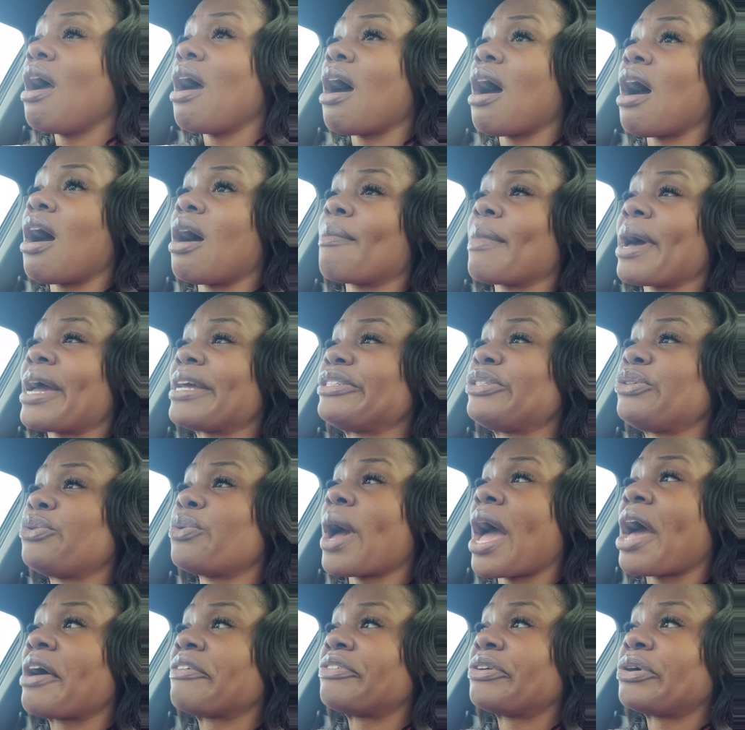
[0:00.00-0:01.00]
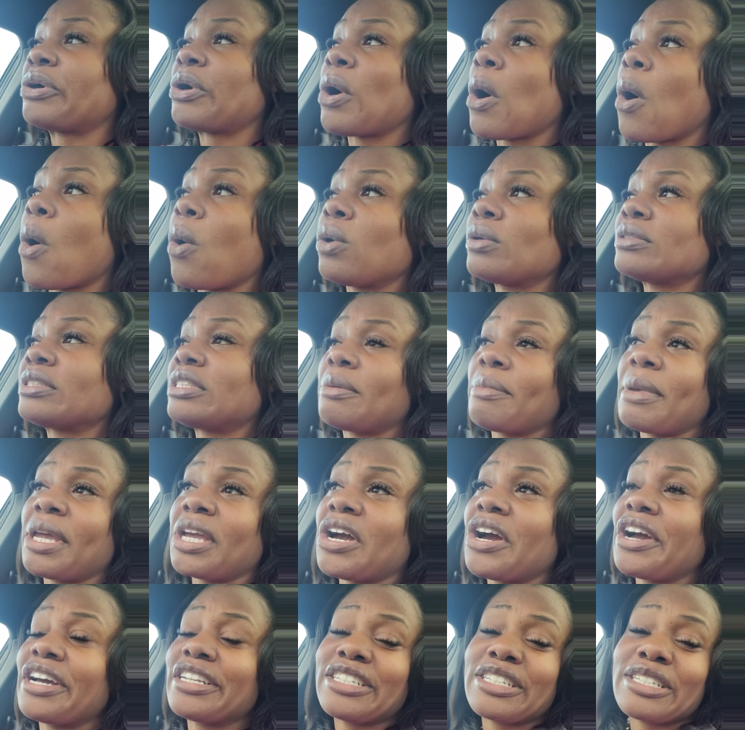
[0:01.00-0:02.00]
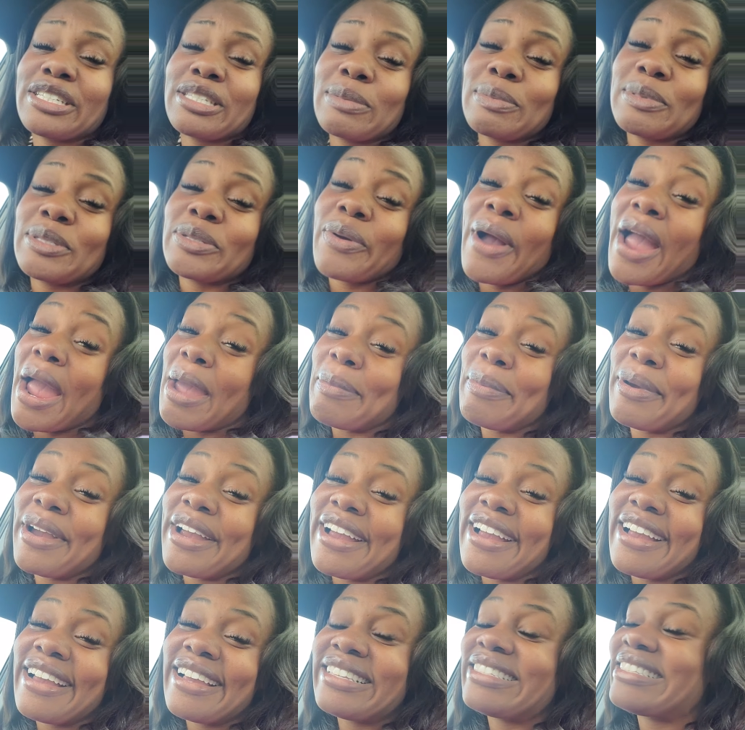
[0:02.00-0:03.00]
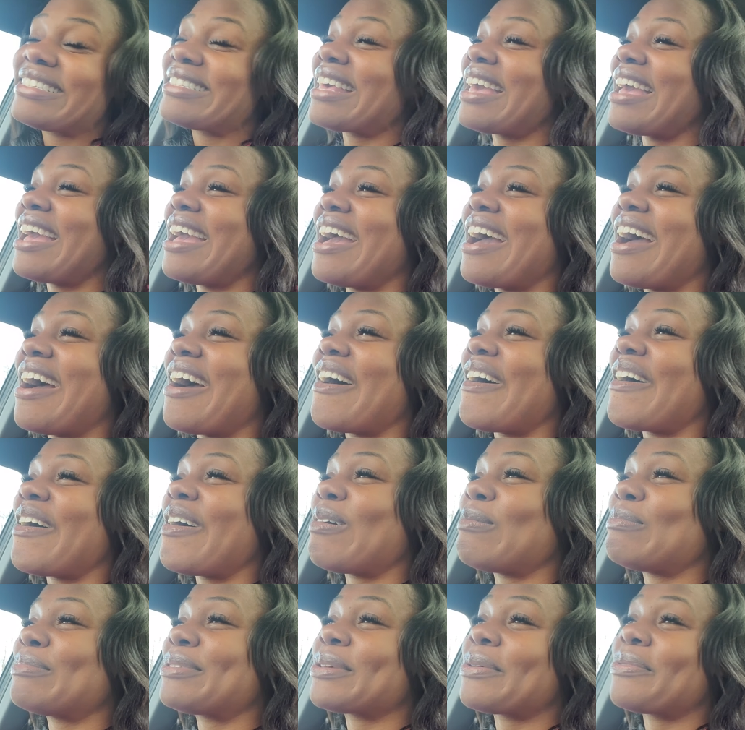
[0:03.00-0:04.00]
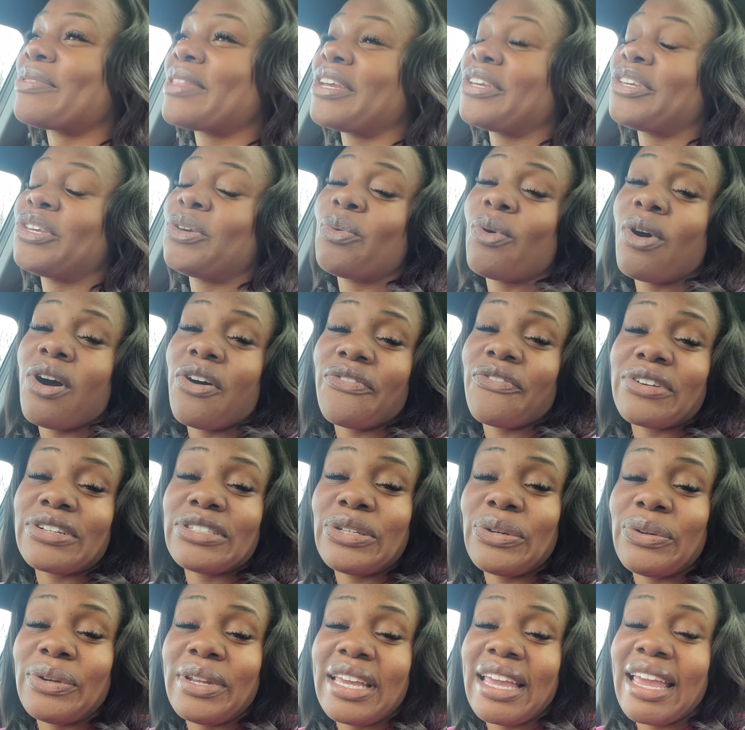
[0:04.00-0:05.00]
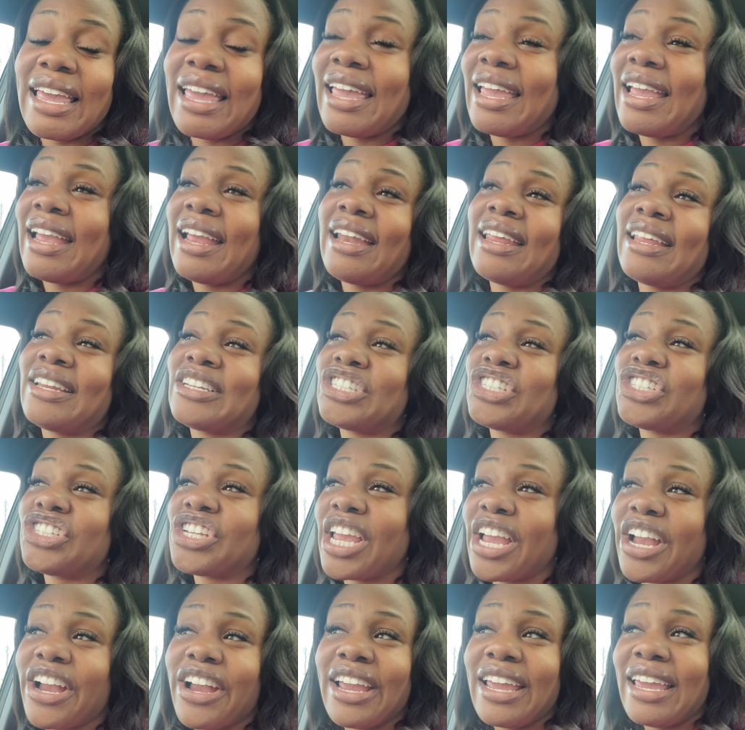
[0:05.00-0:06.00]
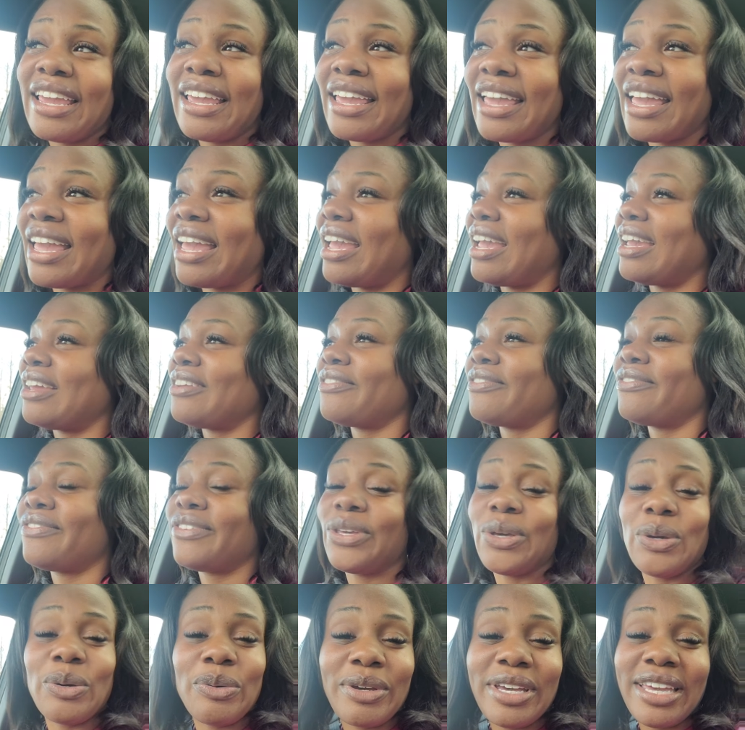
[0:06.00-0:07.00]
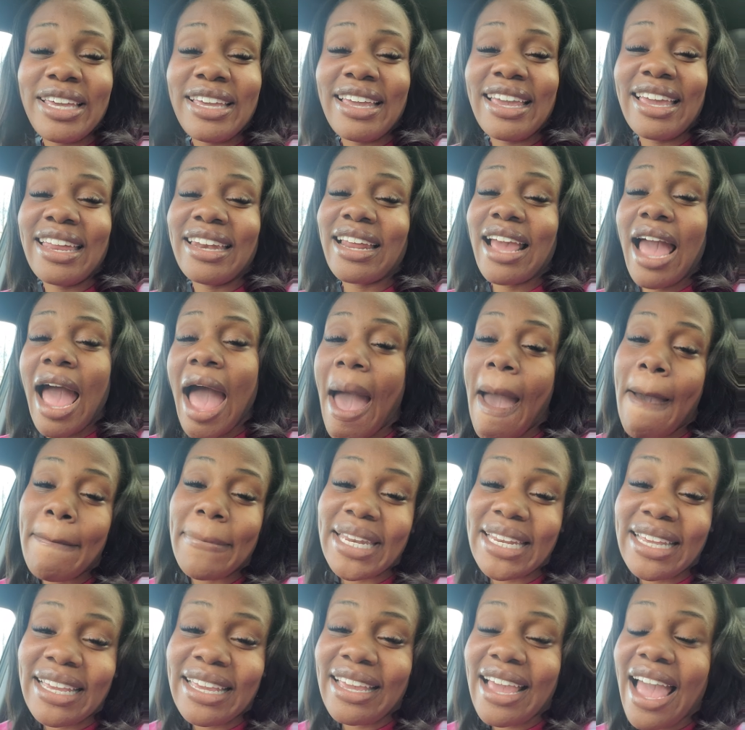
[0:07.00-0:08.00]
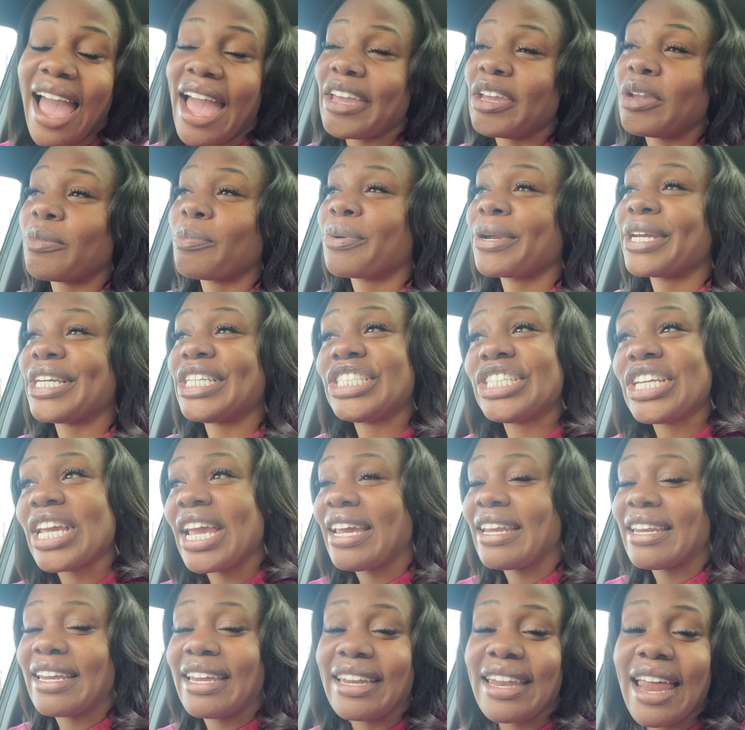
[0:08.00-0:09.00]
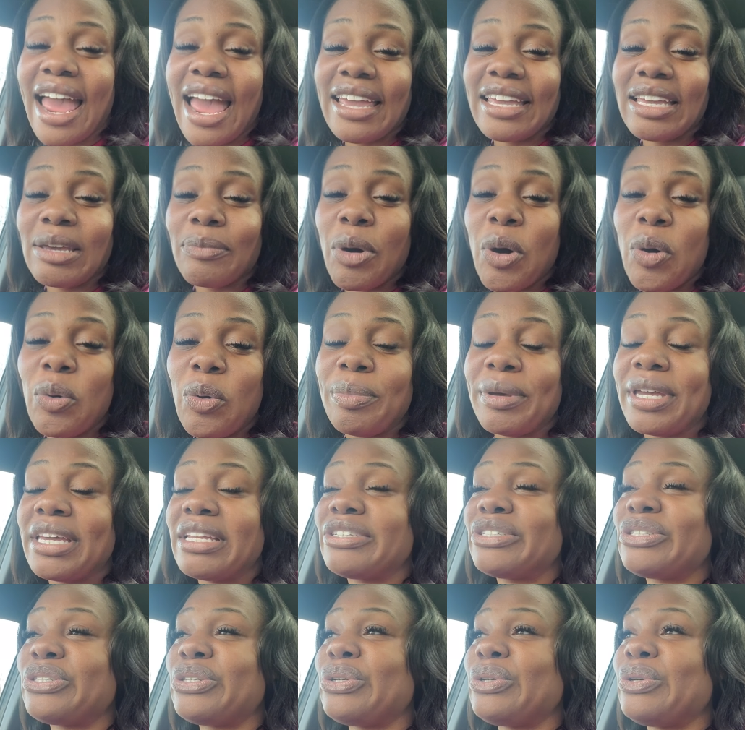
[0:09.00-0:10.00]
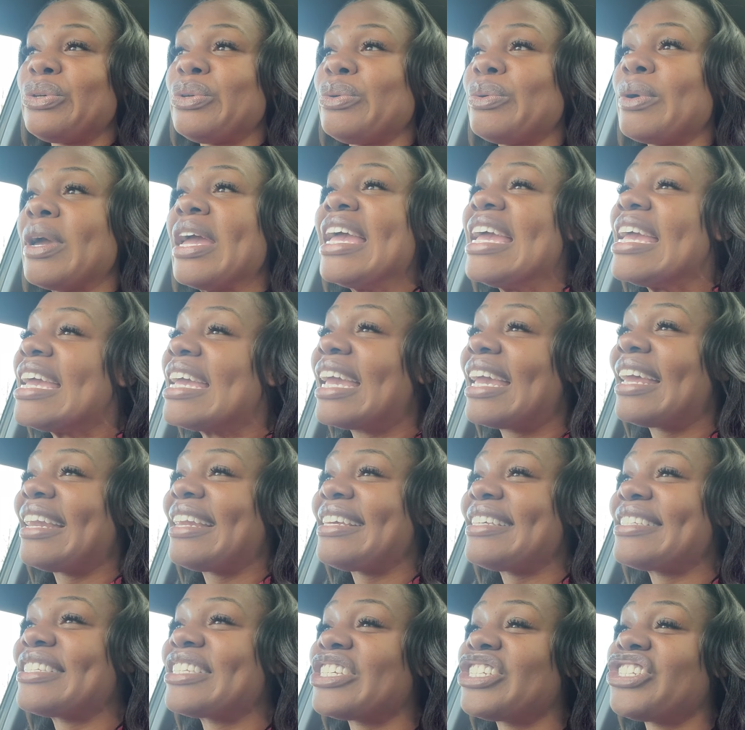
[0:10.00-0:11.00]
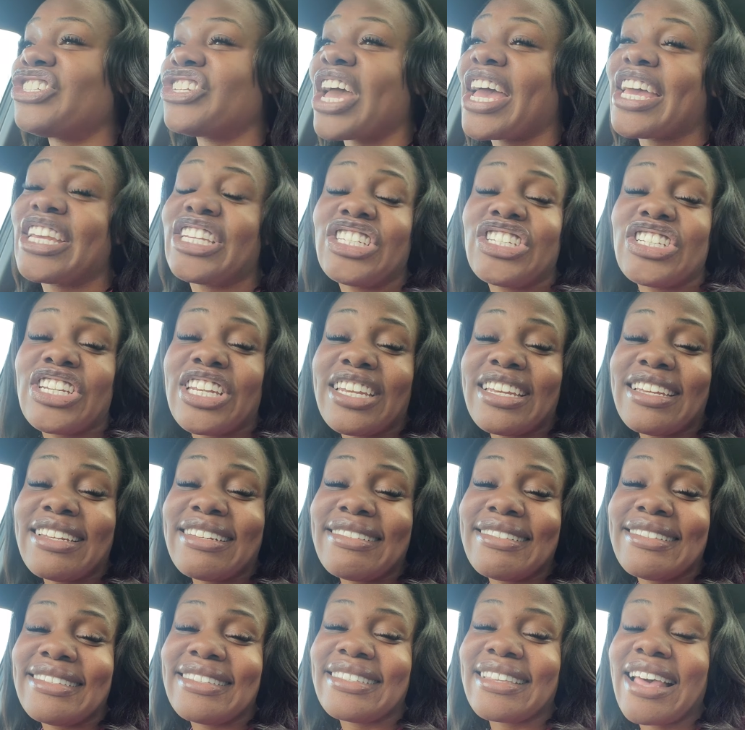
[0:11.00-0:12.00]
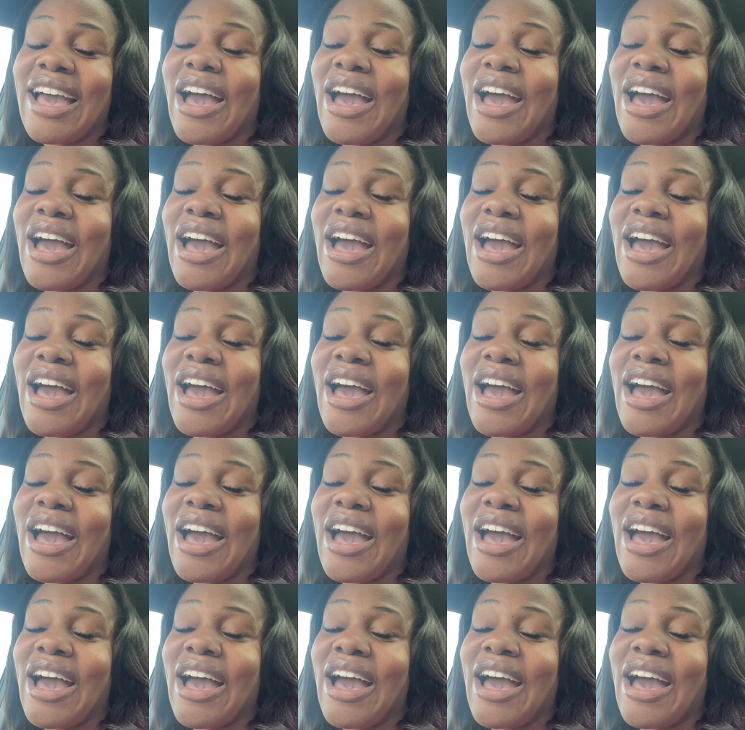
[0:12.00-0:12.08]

Um, I do have a goal to make 100 subscribers. Um, so, thank you all for tuning in and sharing and viewing and commenting. I appreciate it. I am open to any suggestions.